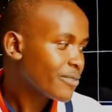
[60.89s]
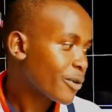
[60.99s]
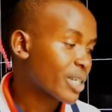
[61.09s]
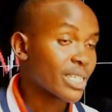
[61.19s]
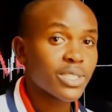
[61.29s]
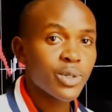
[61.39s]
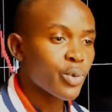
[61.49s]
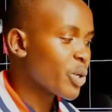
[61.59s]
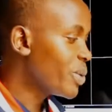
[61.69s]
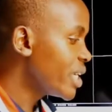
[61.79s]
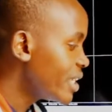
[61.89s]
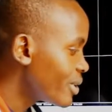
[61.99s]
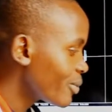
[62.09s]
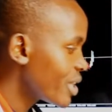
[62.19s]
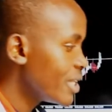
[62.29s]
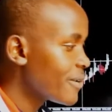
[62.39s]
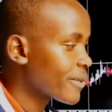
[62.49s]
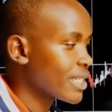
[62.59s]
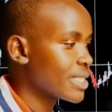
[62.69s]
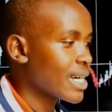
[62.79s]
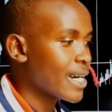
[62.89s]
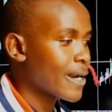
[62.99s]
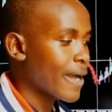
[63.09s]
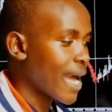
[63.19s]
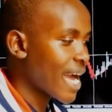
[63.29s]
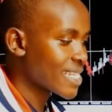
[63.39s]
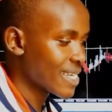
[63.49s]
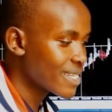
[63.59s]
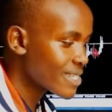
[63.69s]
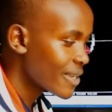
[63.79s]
forex, we'll be dealing with different assets,